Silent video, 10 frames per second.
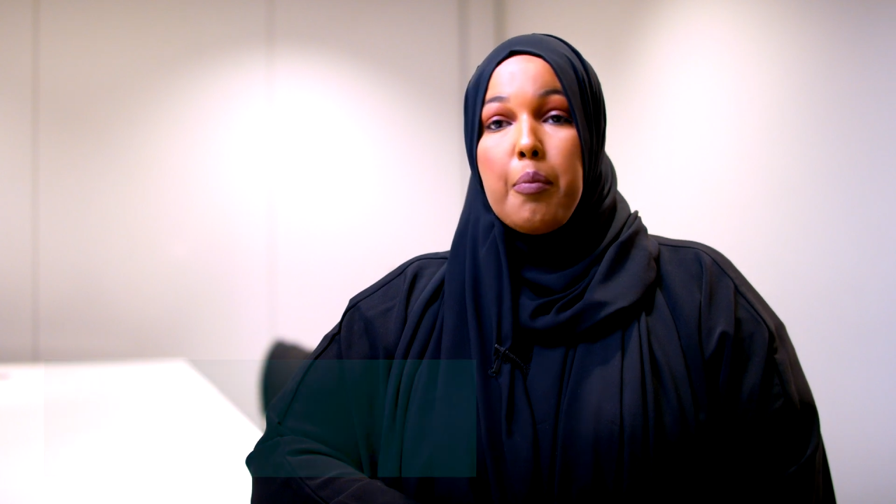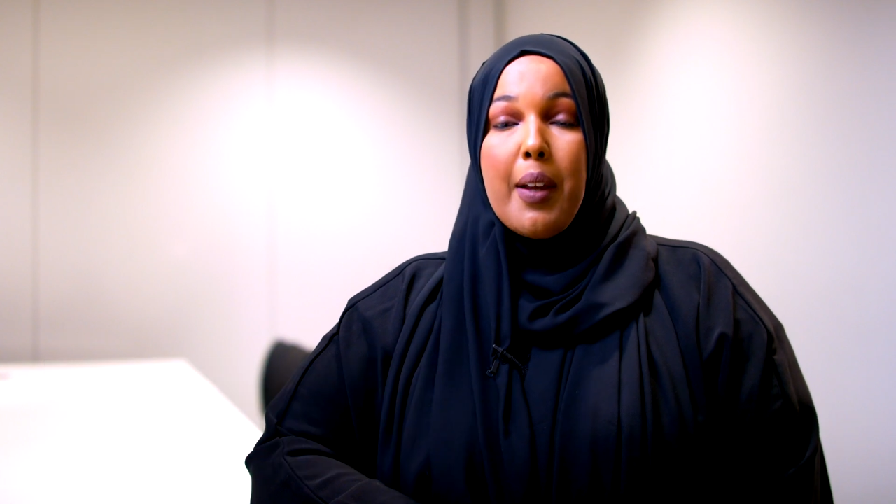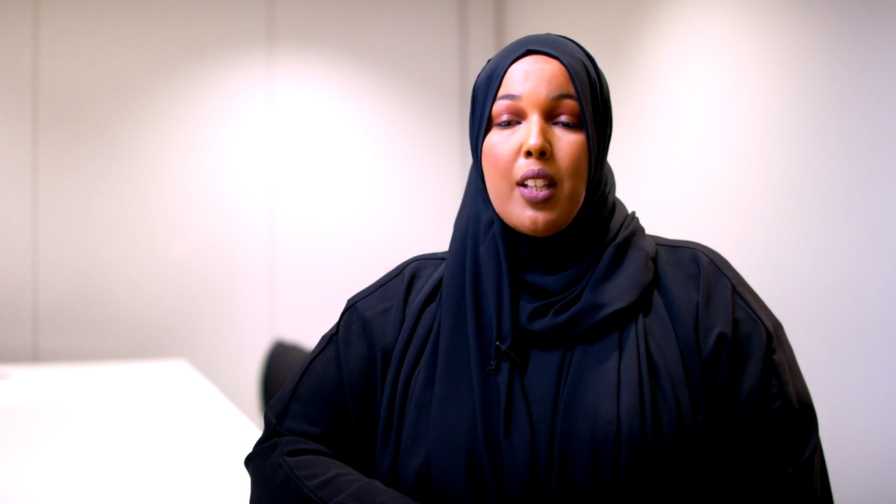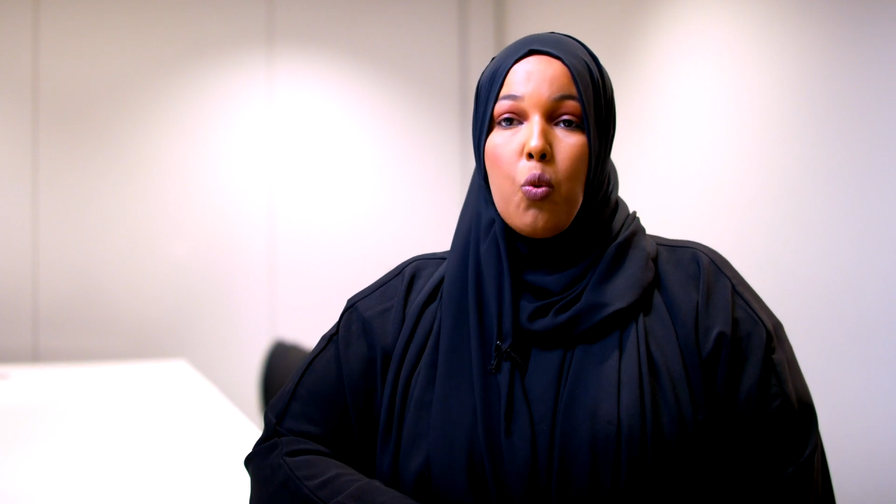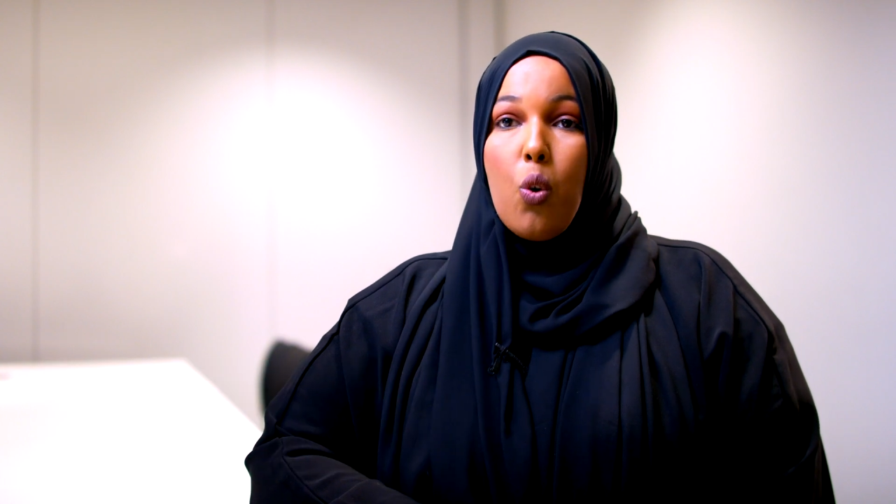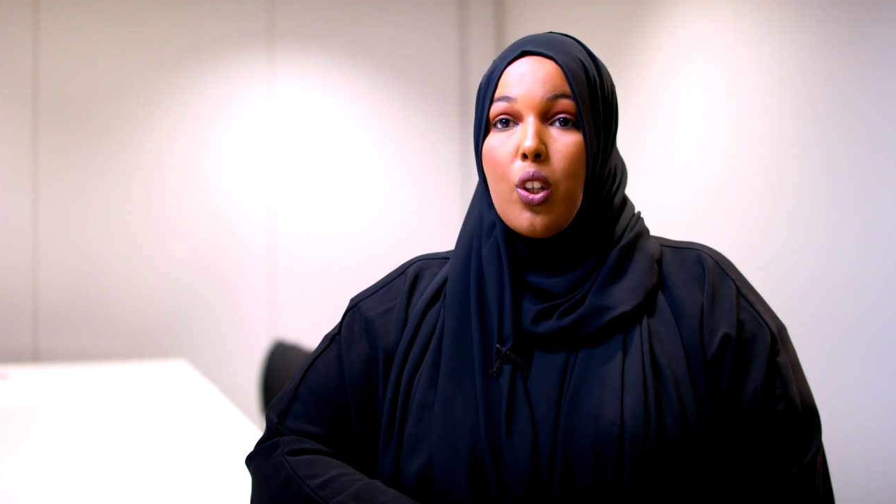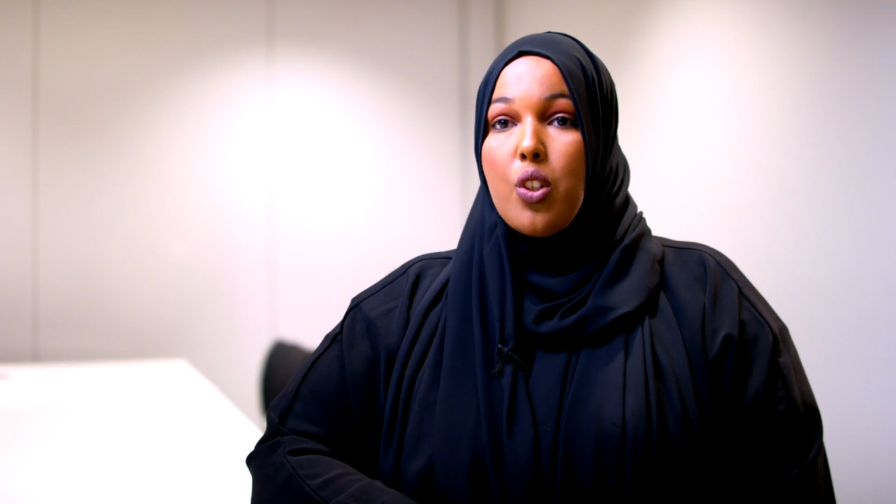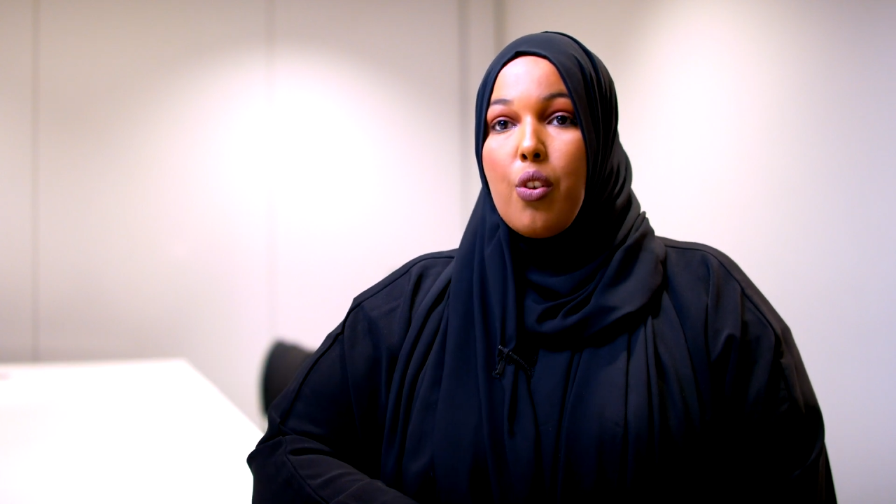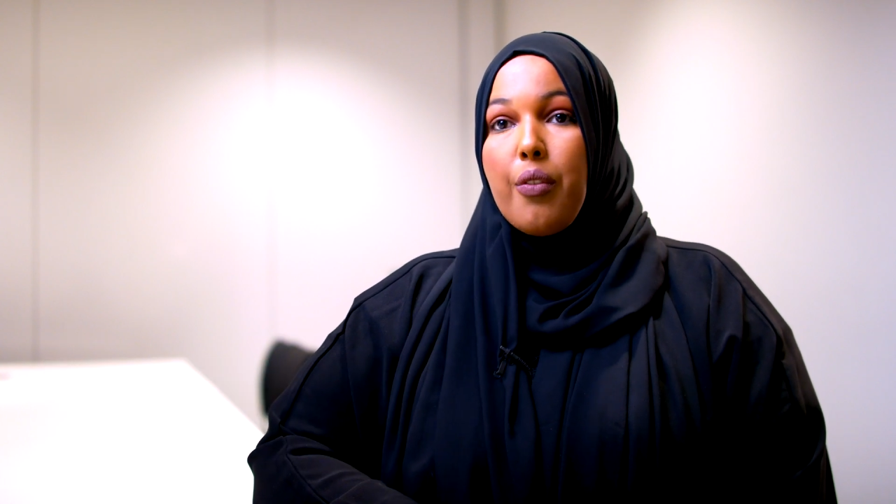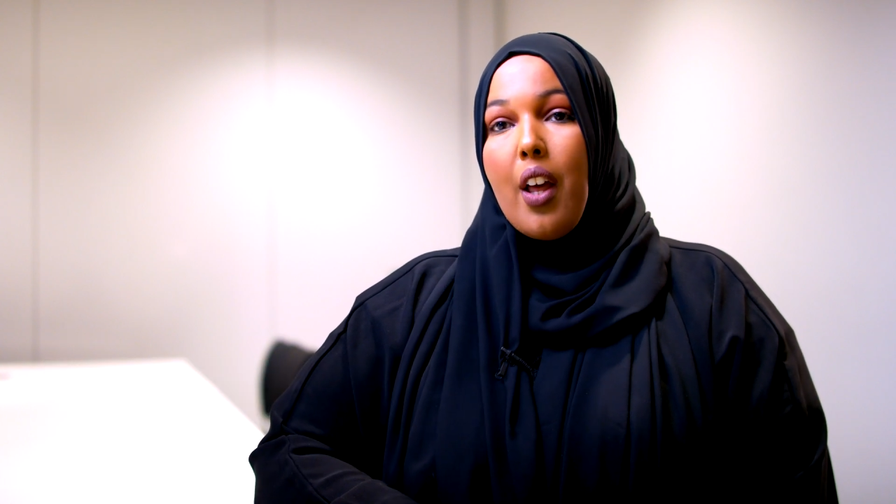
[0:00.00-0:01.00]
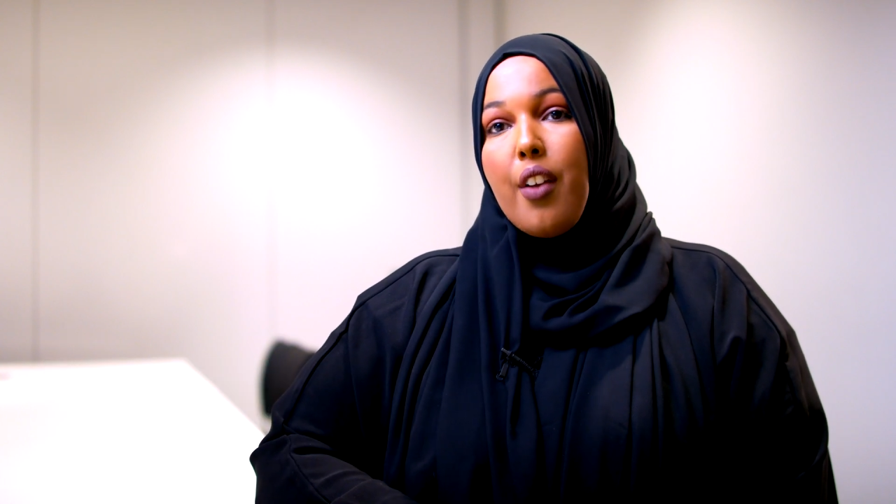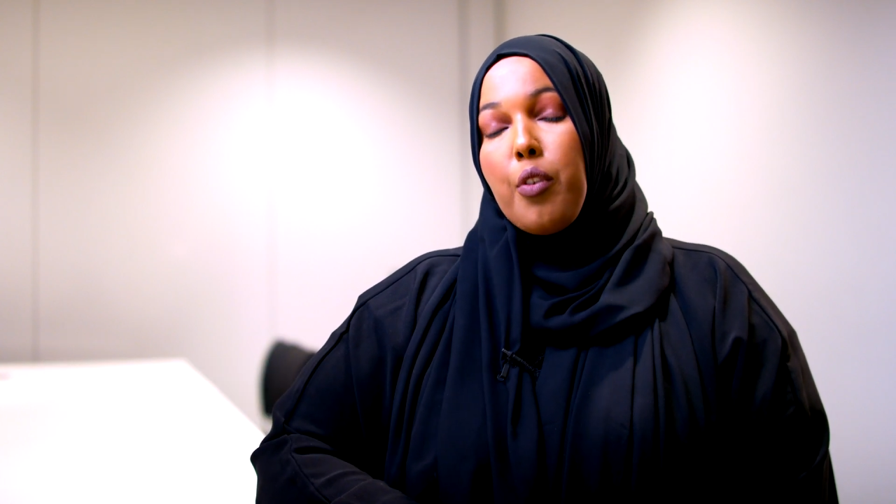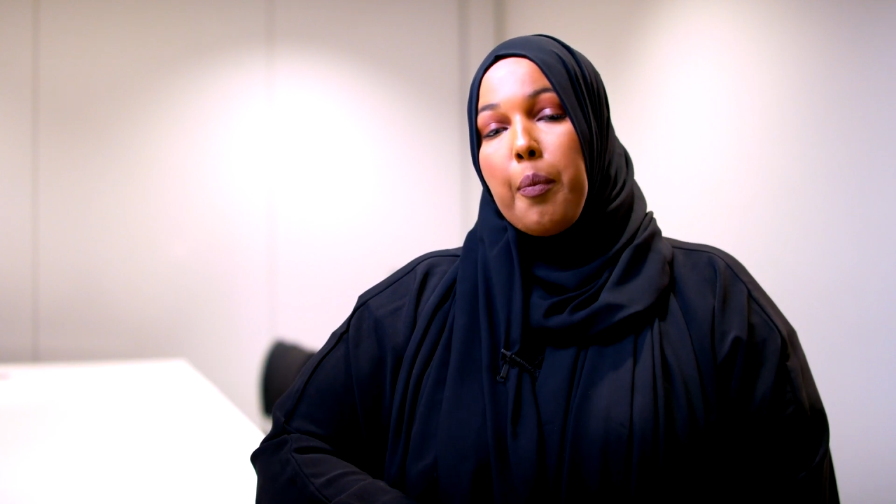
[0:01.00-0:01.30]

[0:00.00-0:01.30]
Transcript: better quality of life for